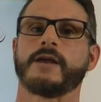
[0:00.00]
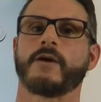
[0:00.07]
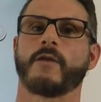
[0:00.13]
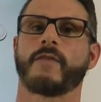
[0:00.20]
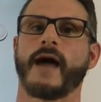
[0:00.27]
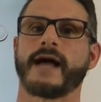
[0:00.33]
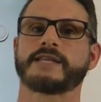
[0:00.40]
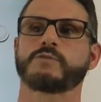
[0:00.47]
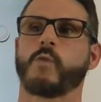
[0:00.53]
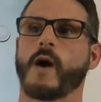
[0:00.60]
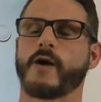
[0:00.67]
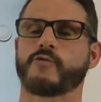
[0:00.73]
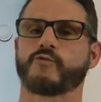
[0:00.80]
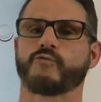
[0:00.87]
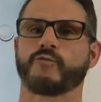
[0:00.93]
that's
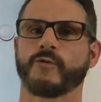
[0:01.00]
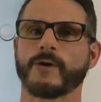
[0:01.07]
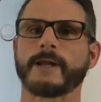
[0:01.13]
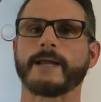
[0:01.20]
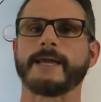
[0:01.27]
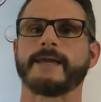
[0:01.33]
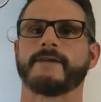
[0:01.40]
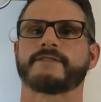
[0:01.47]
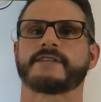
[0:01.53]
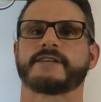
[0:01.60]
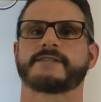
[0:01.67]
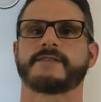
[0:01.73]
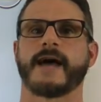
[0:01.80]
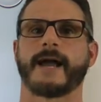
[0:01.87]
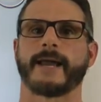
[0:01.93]
what really gives
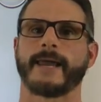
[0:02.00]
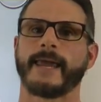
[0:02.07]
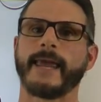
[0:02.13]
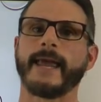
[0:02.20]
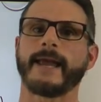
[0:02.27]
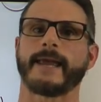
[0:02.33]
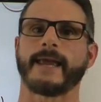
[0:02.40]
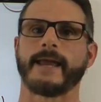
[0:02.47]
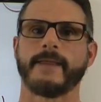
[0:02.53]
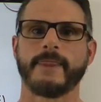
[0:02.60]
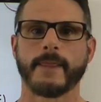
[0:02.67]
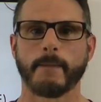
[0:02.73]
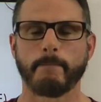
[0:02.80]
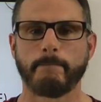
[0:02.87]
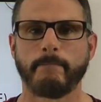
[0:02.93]
us that kick in
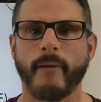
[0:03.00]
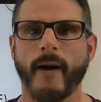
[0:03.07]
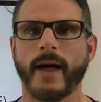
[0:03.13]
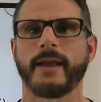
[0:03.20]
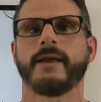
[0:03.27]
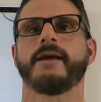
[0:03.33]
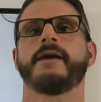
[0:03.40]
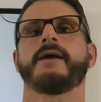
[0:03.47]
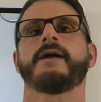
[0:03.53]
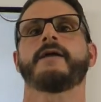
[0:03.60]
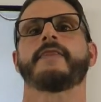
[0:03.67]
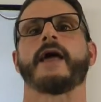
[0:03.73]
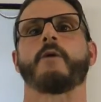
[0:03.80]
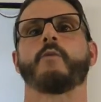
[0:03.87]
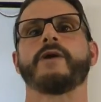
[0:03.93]
the butt
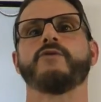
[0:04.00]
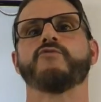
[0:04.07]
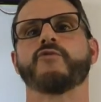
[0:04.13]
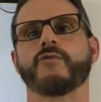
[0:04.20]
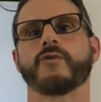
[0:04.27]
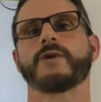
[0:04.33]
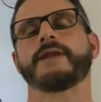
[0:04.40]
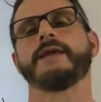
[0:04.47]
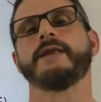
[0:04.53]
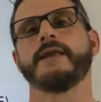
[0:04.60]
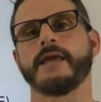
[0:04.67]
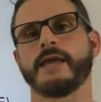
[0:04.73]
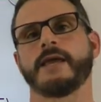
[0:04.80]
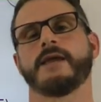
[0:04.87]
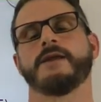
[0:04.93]
that we really
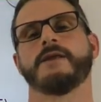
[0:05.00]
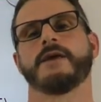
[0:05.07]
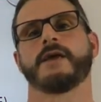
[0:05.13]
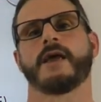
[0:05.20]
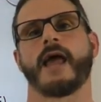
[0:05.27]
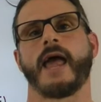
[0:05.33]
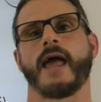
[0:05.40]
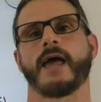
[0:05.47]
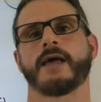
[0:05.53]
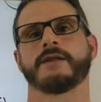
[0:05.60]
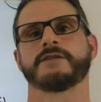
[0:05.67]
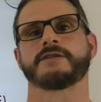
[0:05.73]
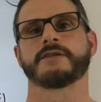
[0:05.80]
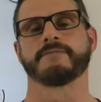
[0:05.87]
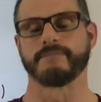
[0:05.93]
need.
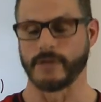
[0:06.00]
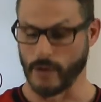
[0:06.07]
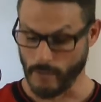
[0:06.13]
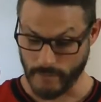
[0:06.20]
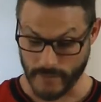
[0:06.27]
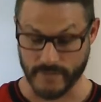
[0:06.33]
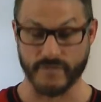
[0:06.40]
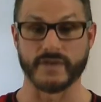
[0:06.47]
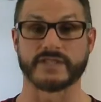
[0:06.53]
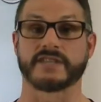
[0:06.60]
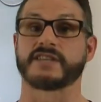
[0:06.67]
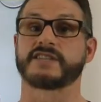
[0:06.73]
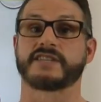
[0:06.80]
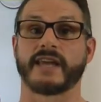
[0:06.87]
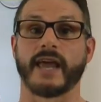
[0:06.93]
And if it's the
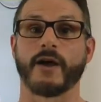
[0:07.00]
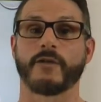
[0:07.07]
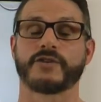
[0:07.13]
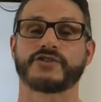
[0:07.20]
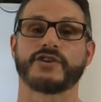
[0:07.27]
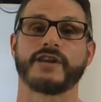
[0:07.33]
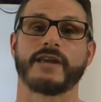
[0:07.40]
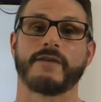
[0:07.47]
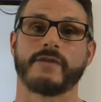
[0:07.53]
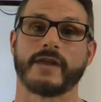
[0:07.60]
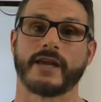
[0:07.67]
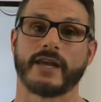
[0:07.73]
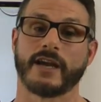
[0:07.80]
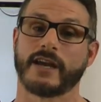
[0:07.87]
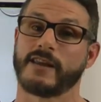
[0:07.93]
scale that's going to give you
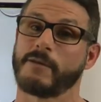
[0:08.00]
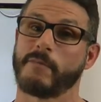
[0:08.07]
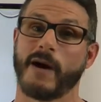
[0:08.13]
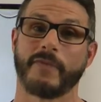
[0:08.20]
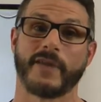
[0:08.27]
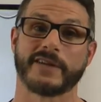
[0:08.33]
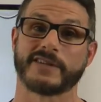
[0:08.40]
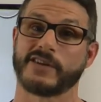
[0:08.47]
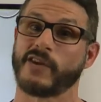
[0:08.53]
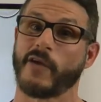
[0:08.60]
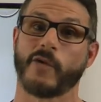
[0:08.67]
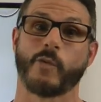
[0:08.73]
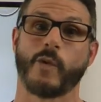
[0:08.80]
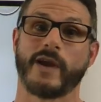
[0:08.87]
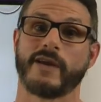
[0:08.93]
the kick in the butt, that's
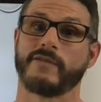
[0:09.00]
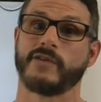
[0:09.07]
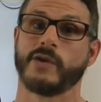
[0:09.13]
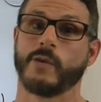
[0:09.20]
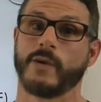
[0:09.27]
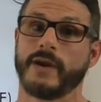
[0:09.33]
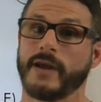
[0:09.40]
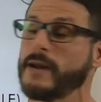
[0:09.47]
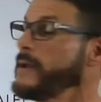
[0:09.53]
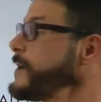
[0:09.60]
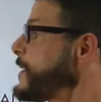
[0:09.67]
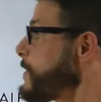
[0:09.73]
another way of doing it.